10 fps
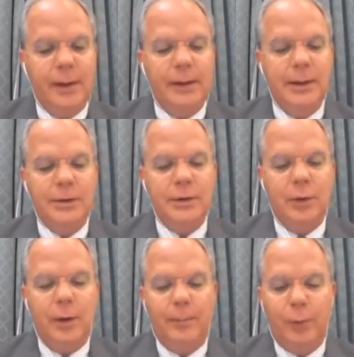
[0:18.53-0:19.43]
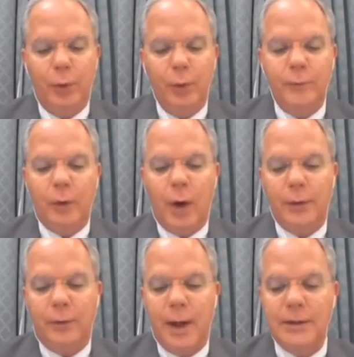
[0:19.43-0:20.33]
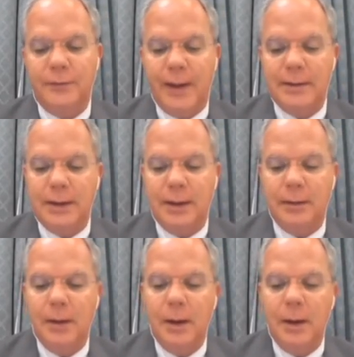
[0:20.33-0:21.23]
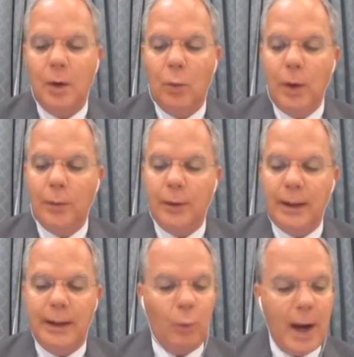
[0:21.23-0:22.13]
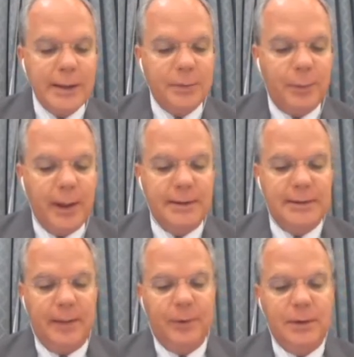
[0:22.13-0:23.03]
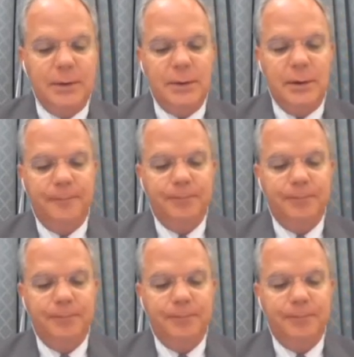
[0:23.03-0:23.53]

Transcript: In addition to an approved or authorized vaccine, we will need widespread acceptance,